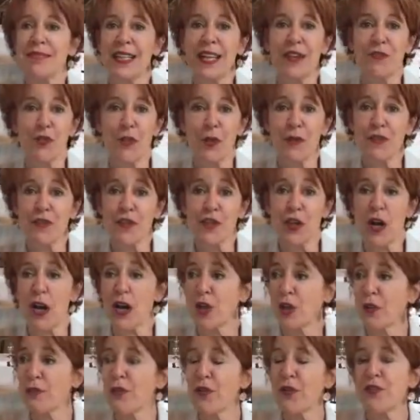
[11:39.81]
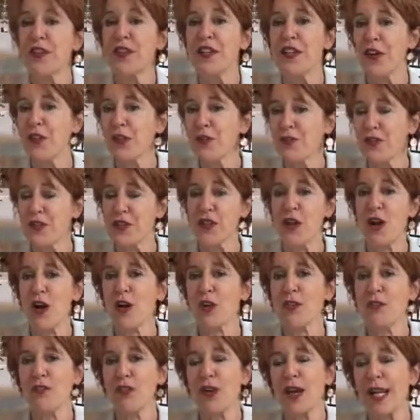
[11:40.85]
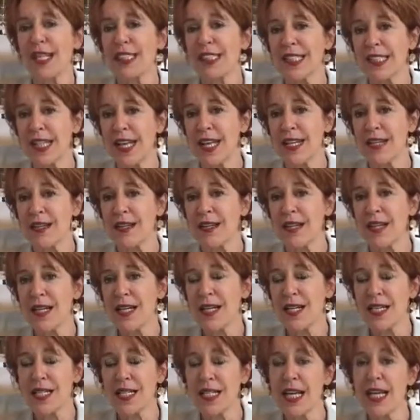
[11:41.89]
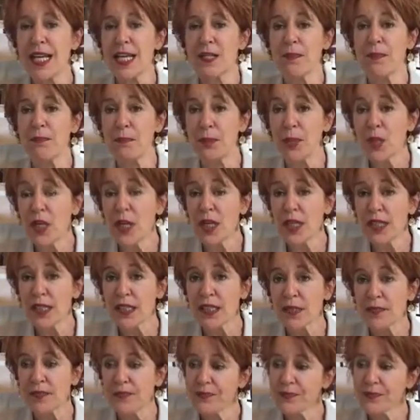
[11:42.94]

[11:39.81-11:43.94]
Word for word: if you're a photographer, if another photographer has that date booked,